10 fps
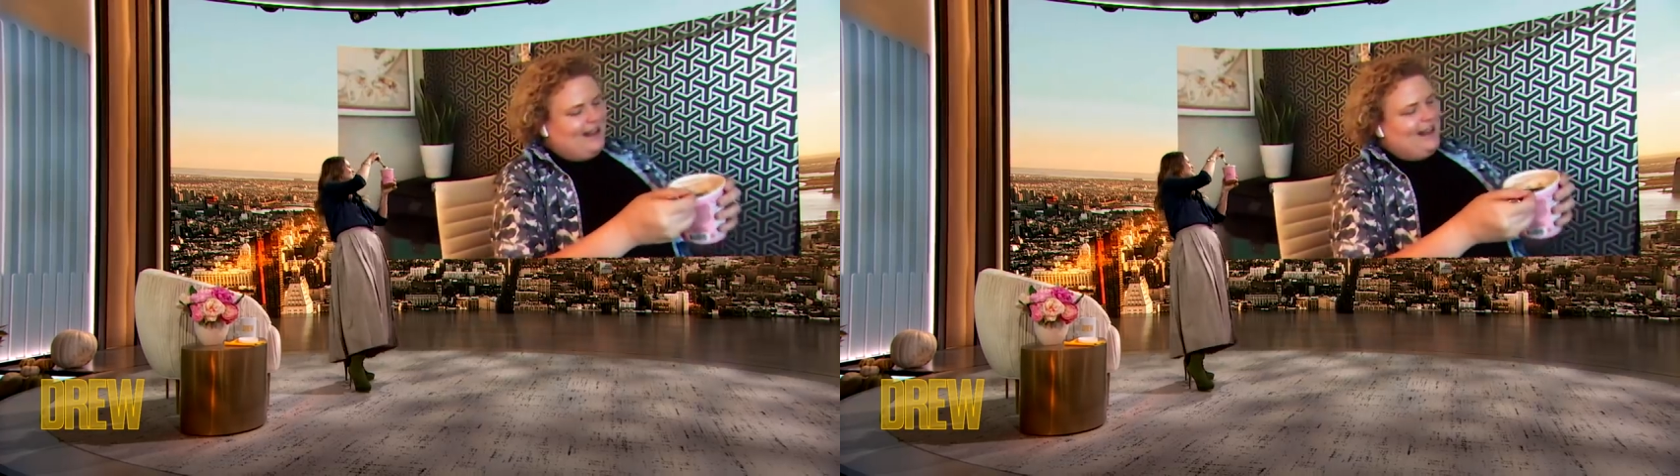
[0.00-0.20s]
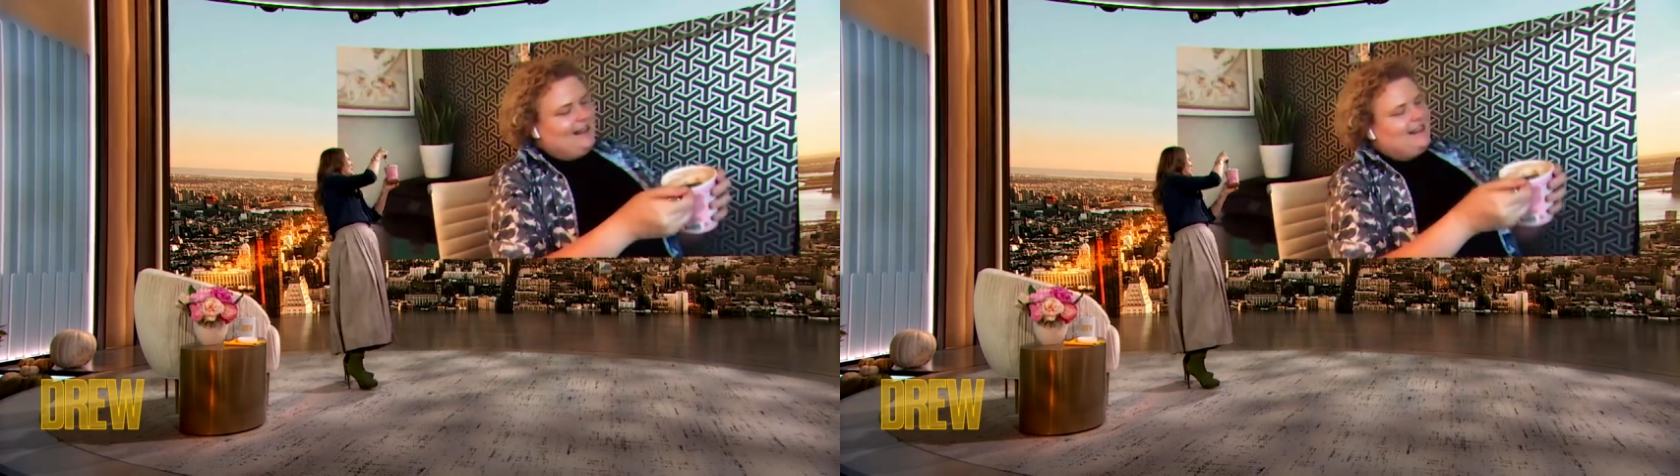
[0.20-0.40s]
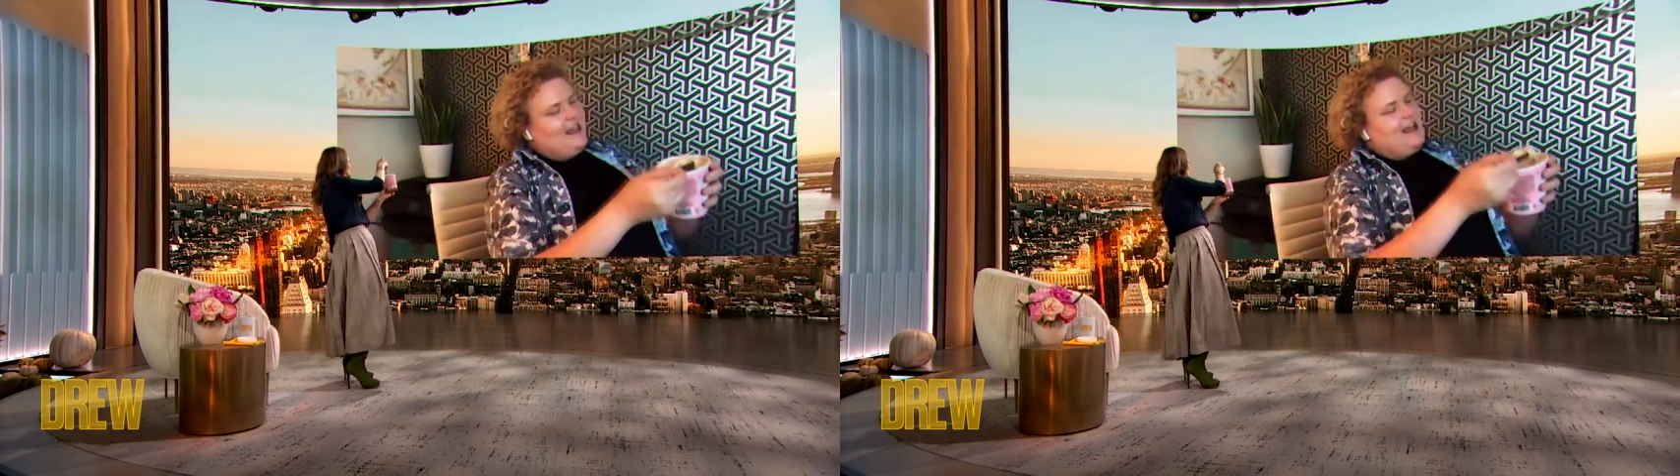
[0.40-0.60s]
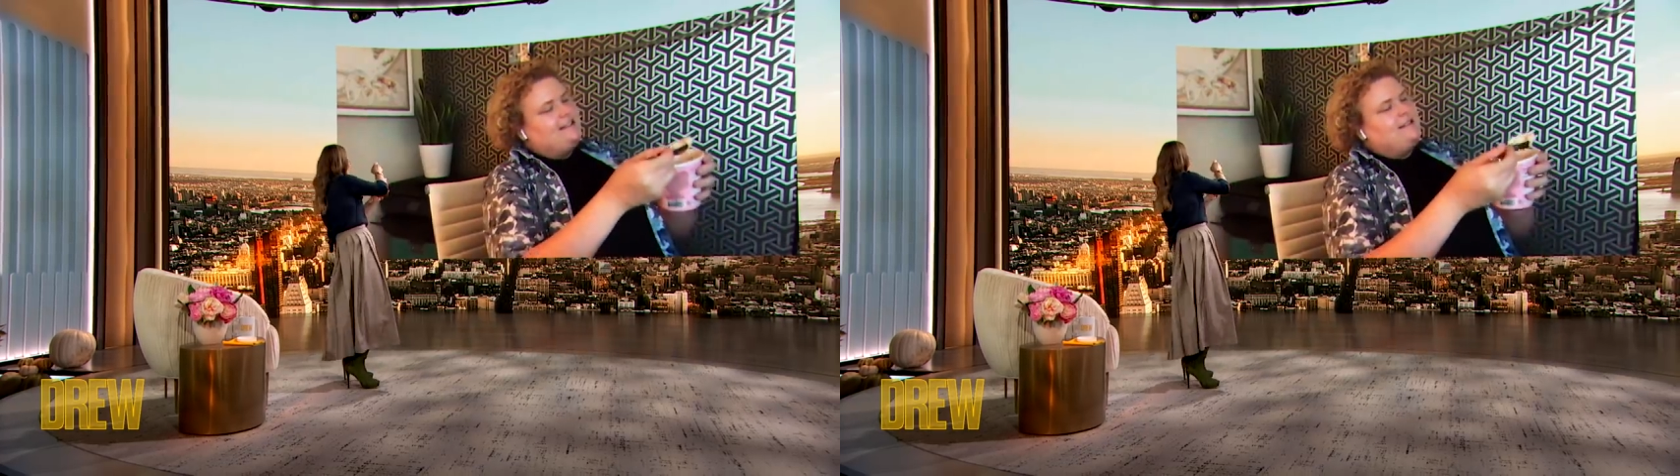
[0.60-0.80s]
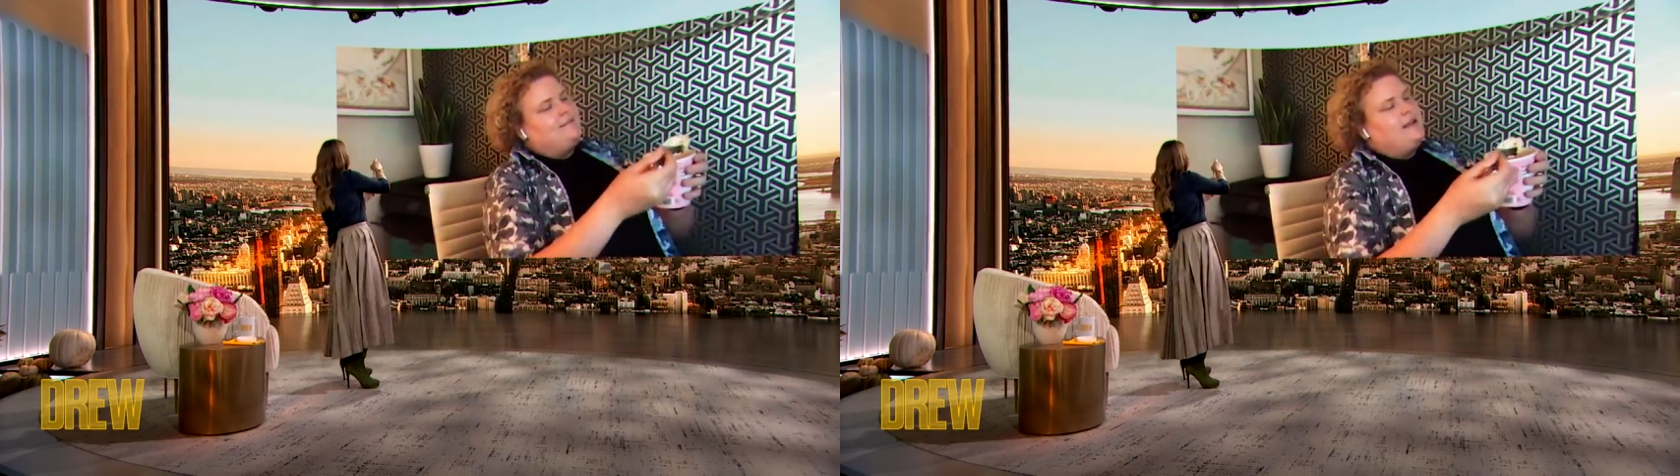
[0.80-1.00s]
I like
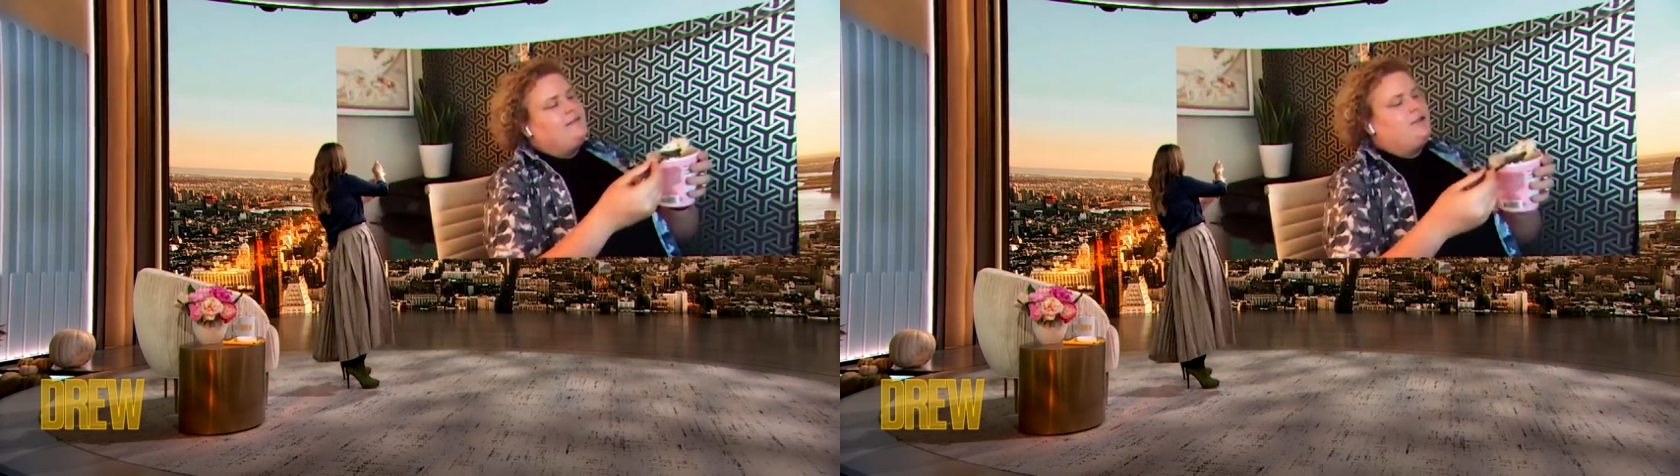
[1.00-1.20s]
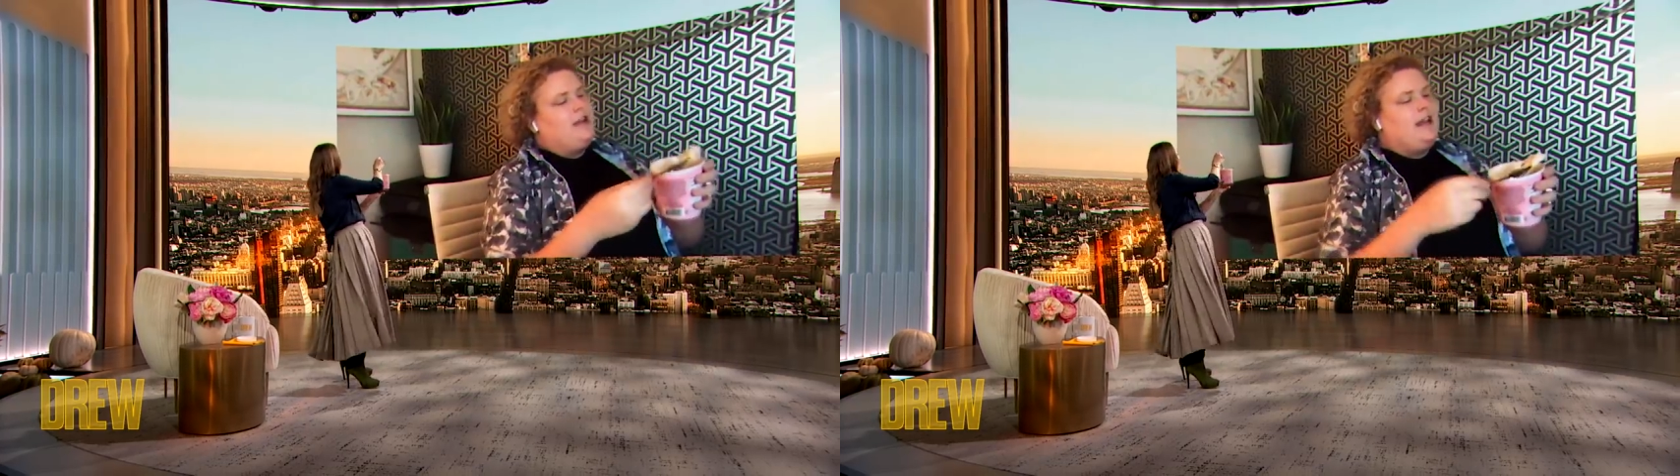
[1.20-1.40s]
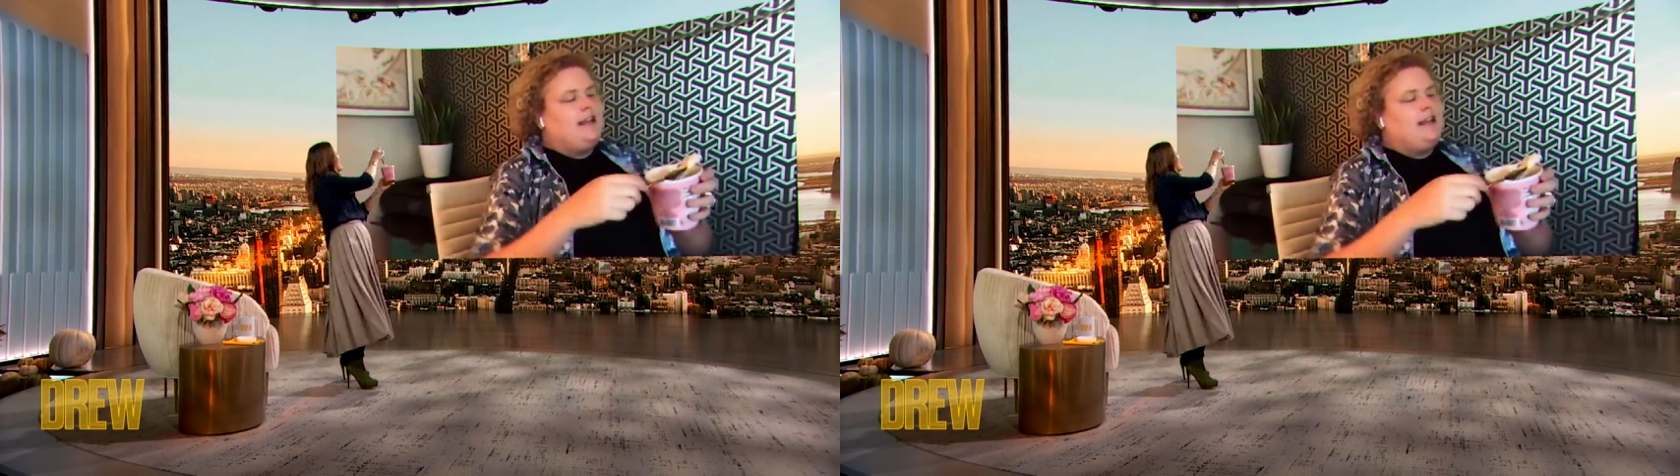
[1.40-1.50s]
that. Sometimes right?